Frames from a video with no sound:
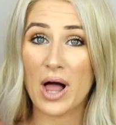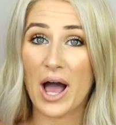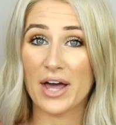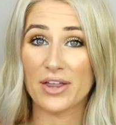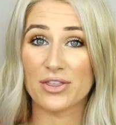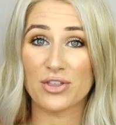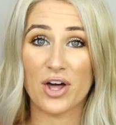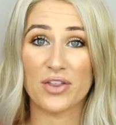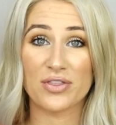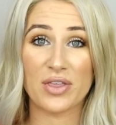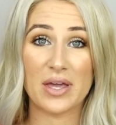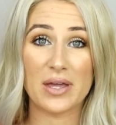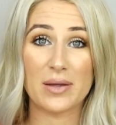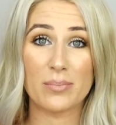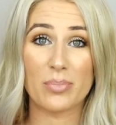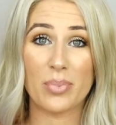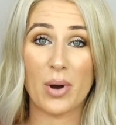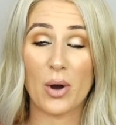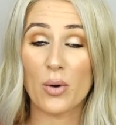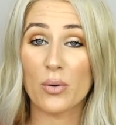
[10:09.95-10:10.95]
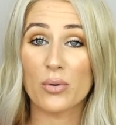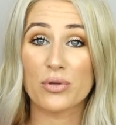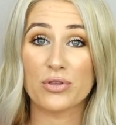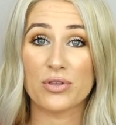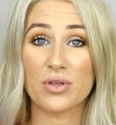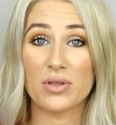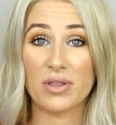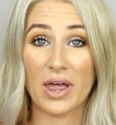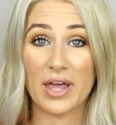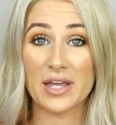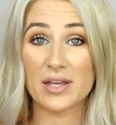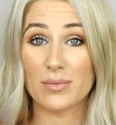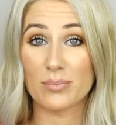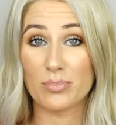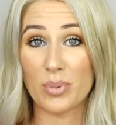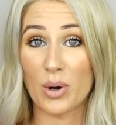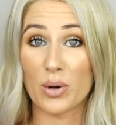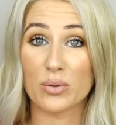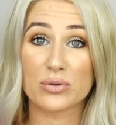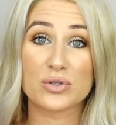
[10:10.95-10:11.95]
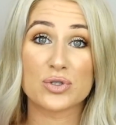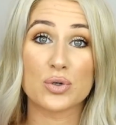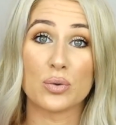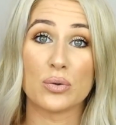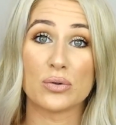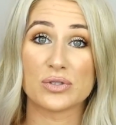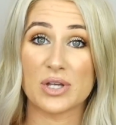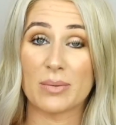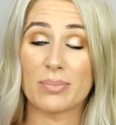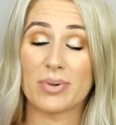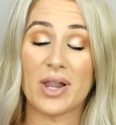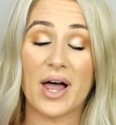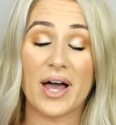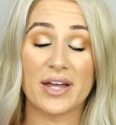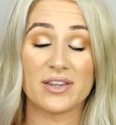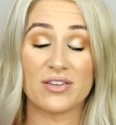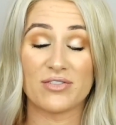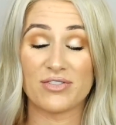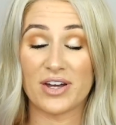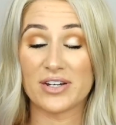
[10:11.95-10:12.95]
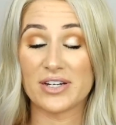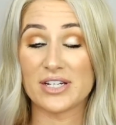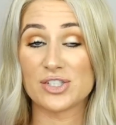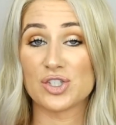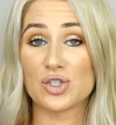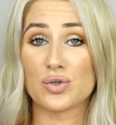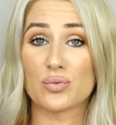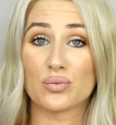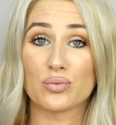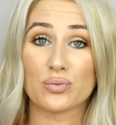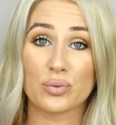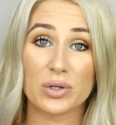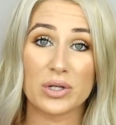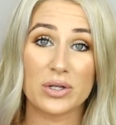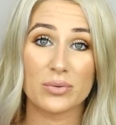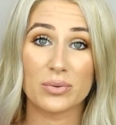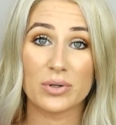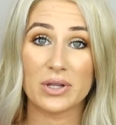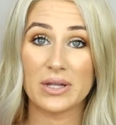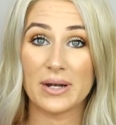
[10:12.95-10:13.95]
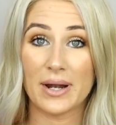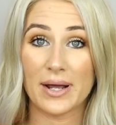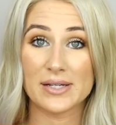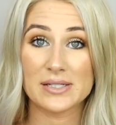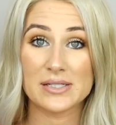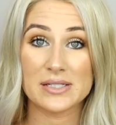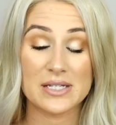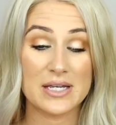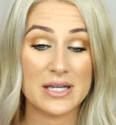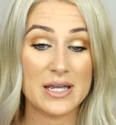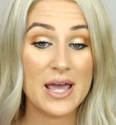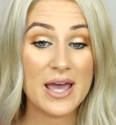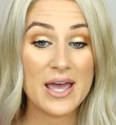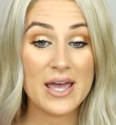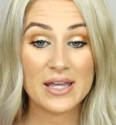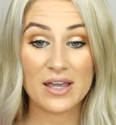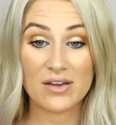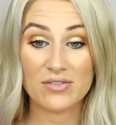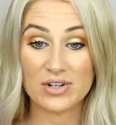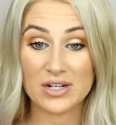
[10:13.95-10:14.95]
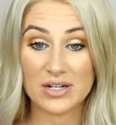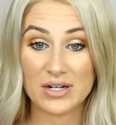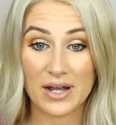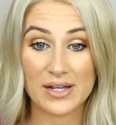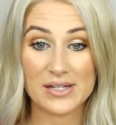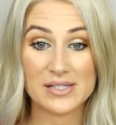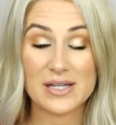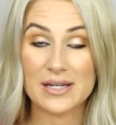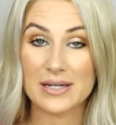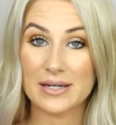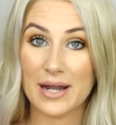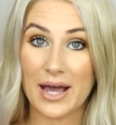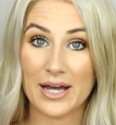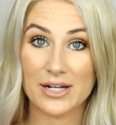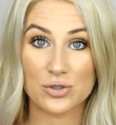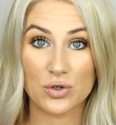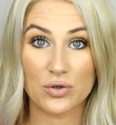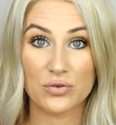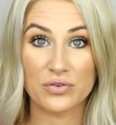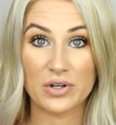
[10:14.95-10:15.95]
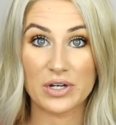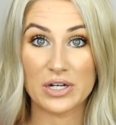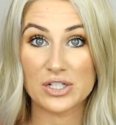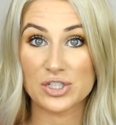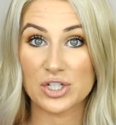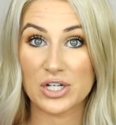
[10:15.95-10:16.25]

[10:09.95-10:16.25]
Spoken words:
I thought they both tools applied the foundation really, really nicely, give it a nice natural finish.